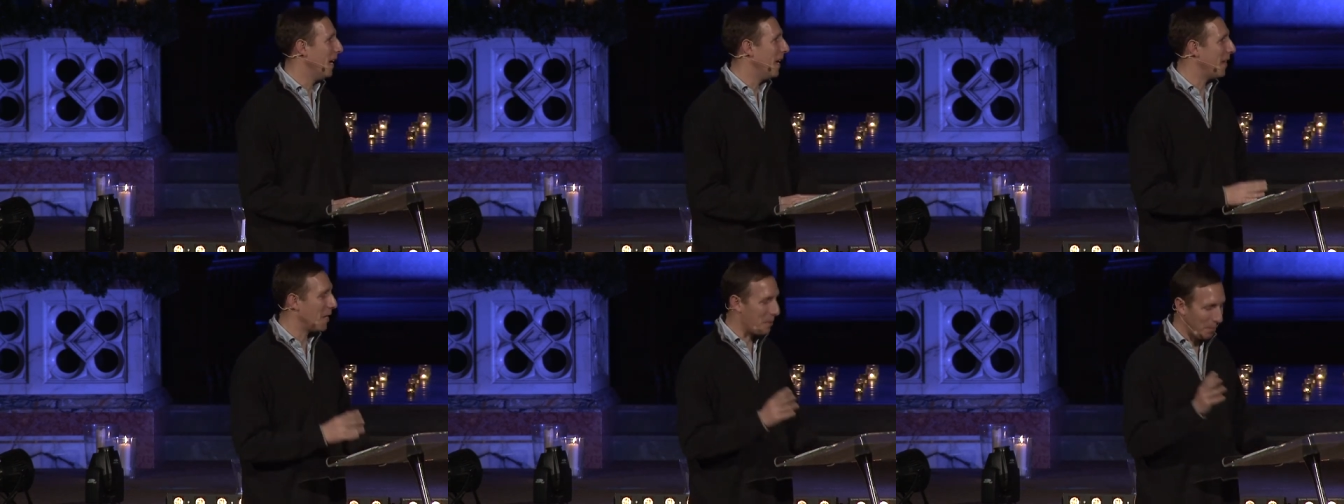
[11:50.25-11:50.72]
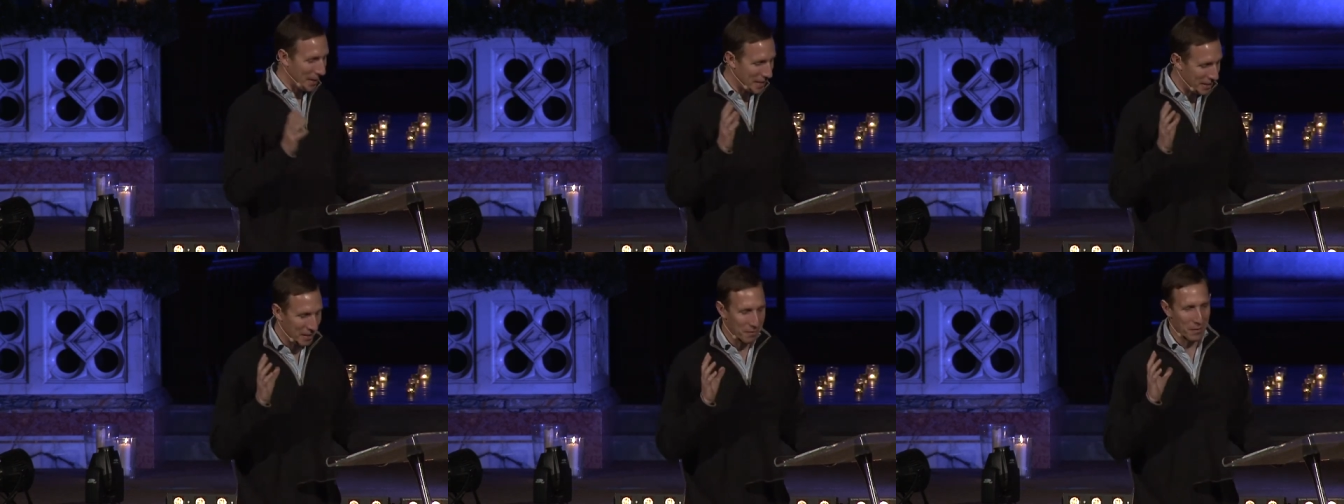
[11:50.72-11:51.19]
in those
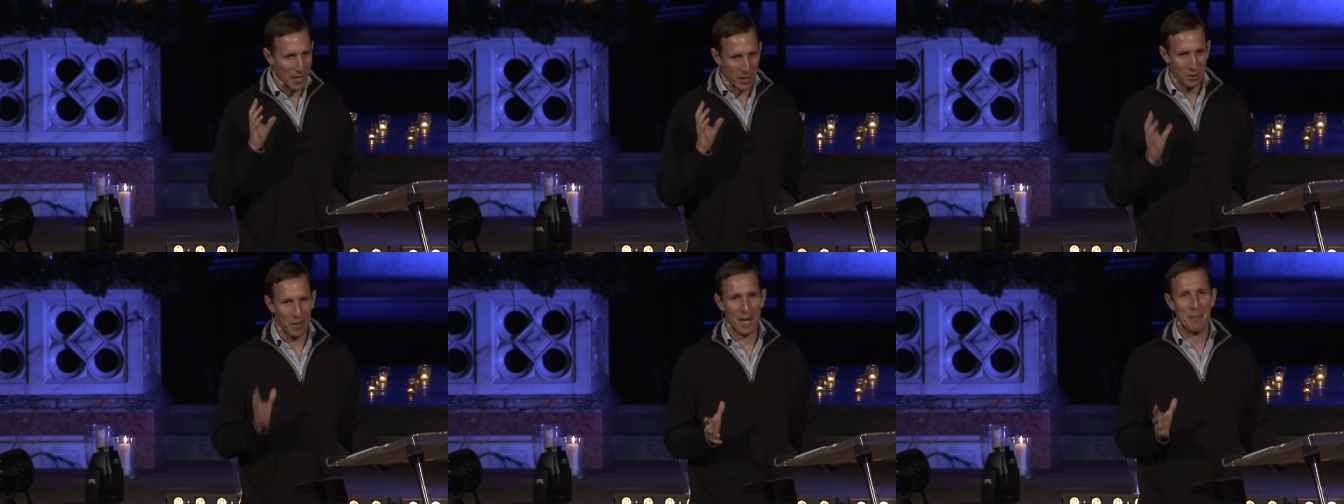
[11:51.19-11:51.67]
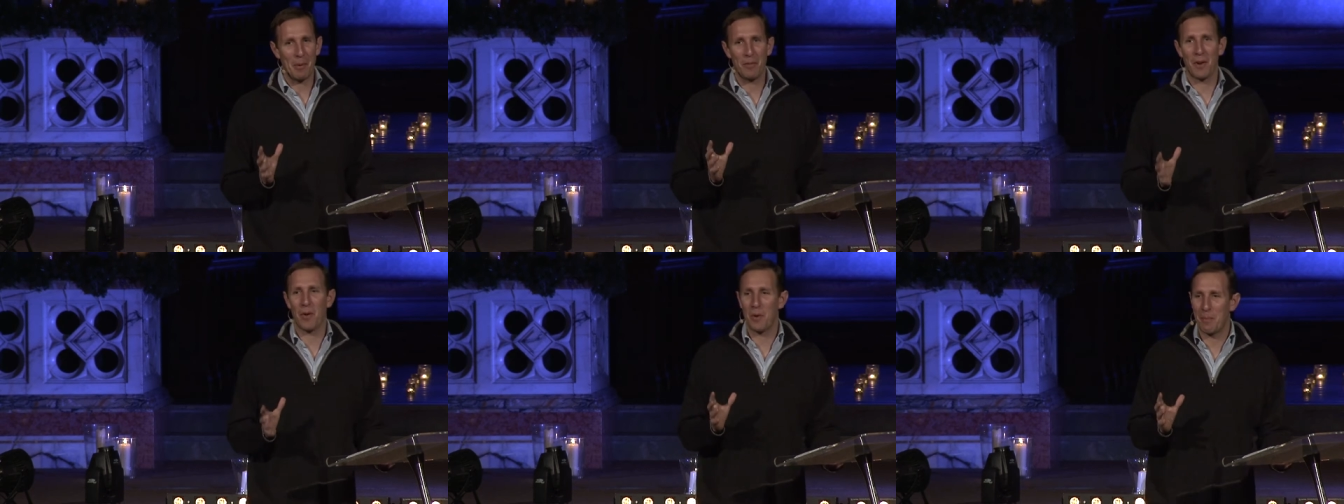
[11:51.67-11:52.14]
places of incredible
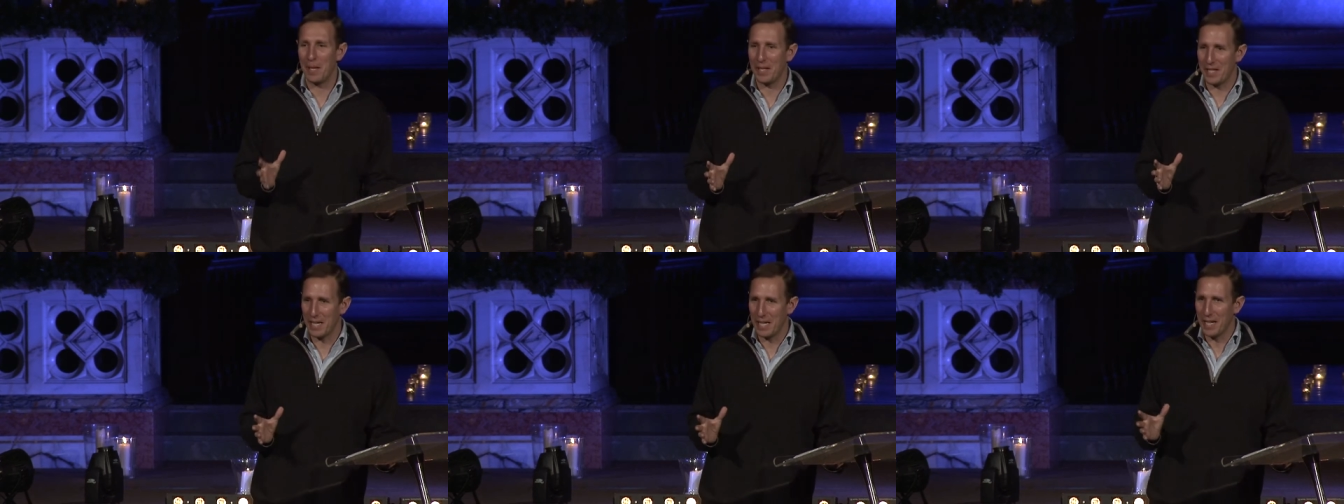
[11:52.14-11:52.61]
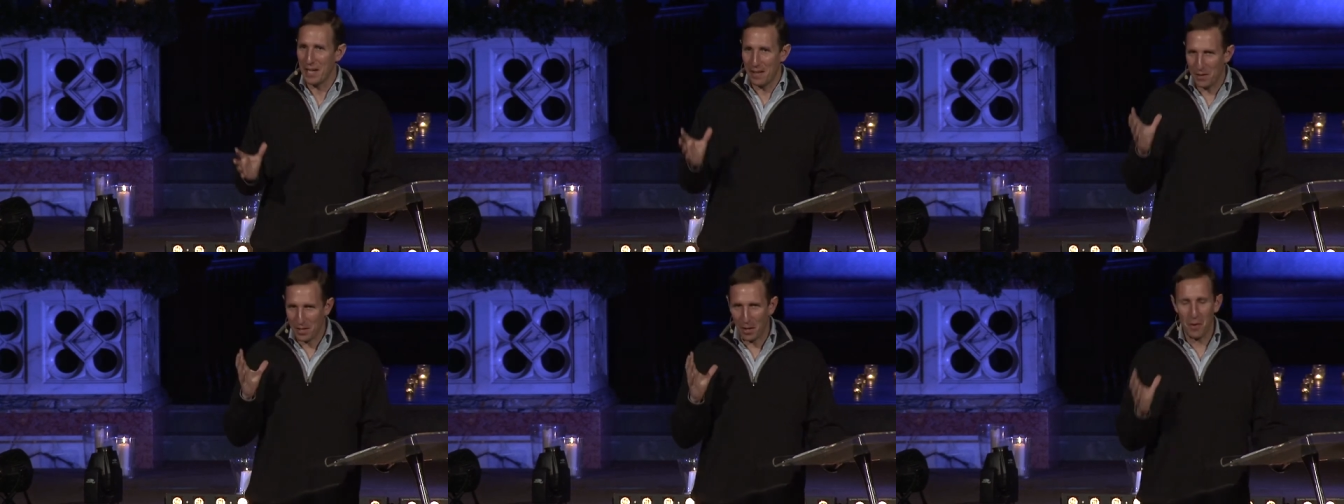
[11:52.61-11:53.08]
vulnerability,
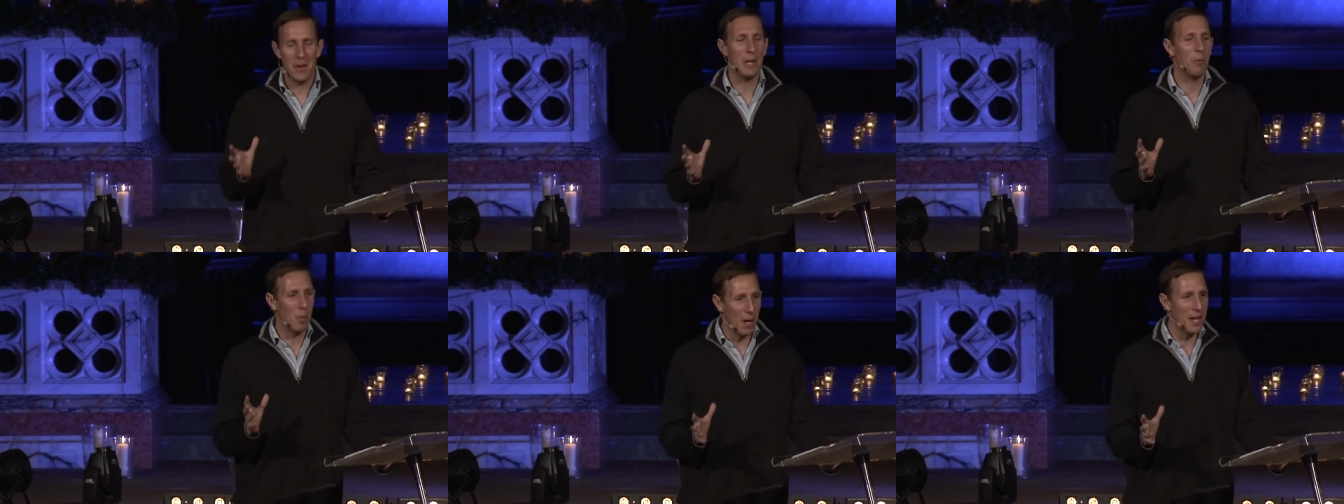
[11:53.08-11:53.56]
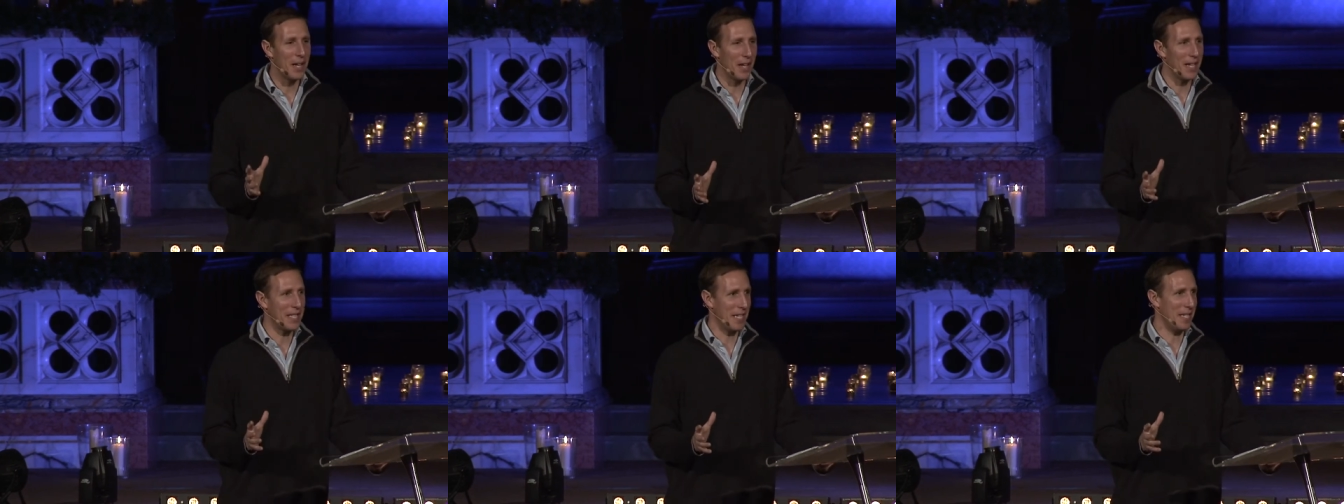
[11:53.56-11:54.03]
there's only one
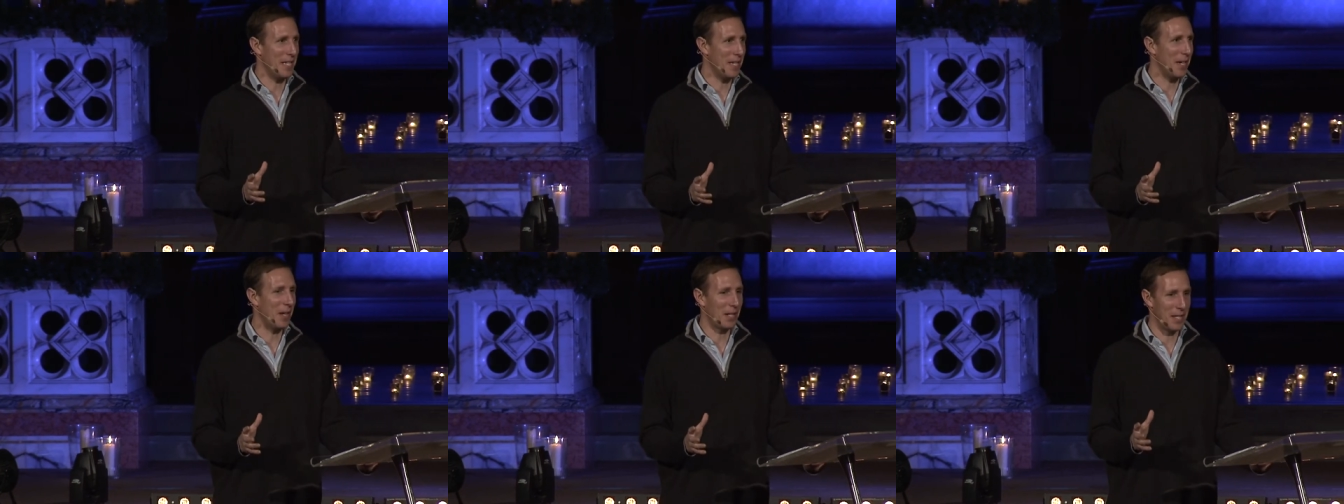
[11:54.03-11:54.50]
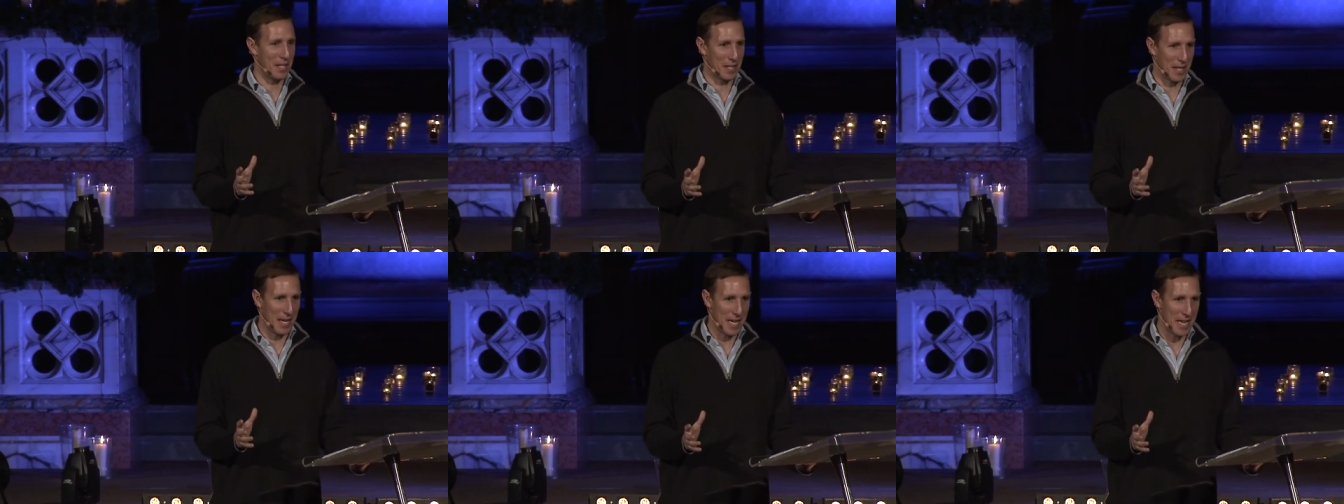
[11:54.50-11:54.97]
light in the darkness
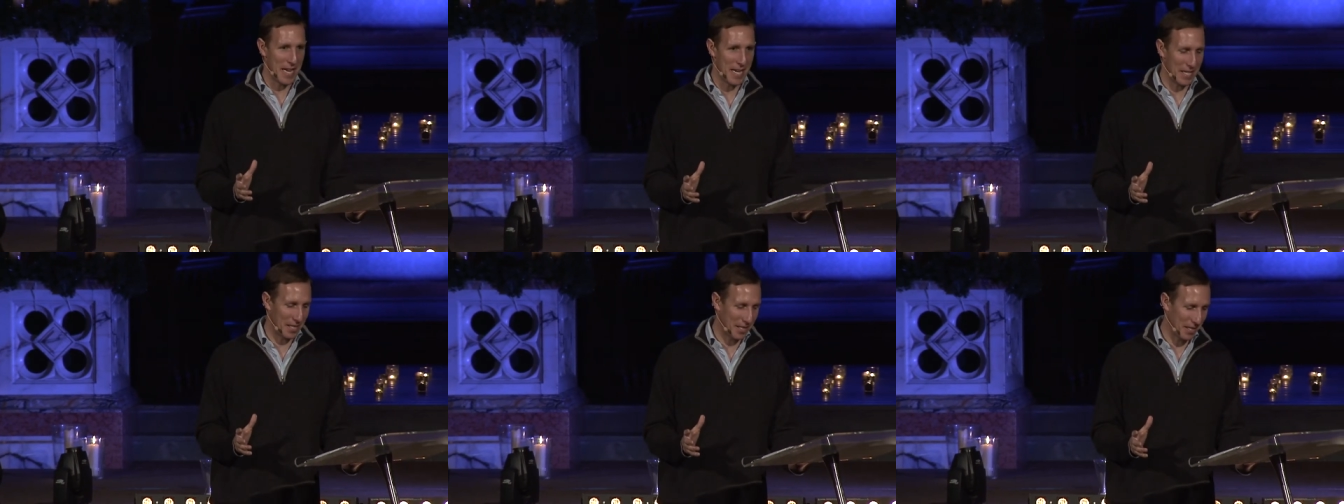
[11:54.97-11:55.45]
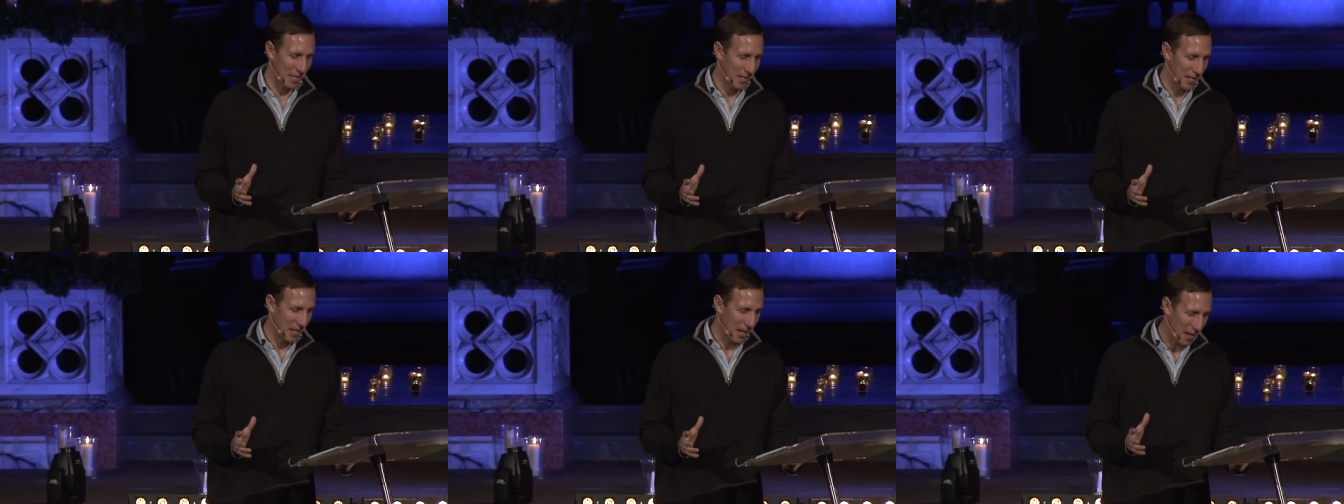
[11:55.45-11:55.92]
that he needs,
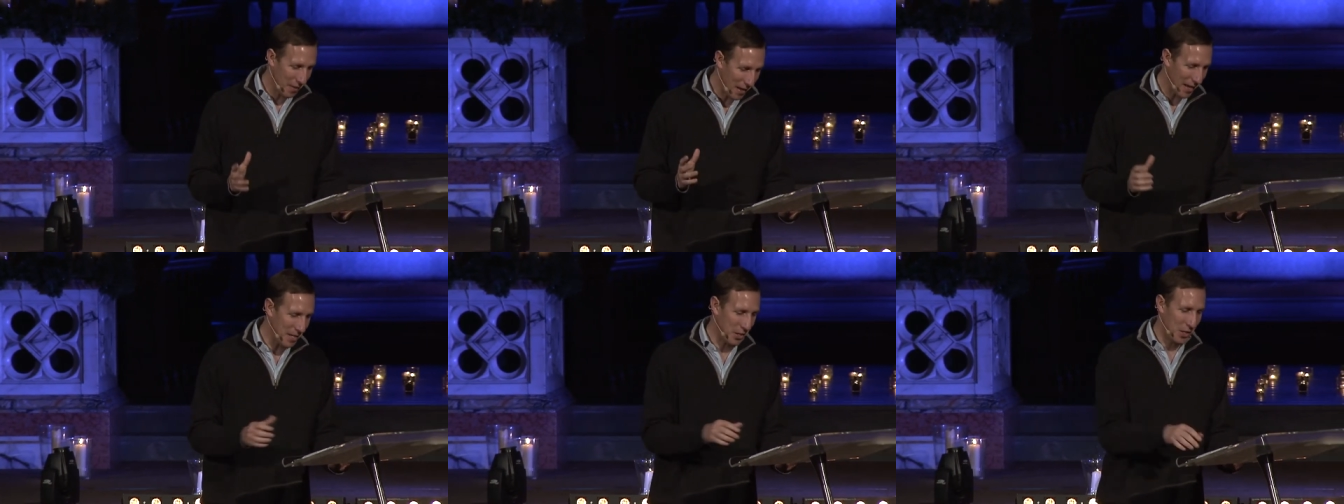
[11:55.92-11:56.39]
and that is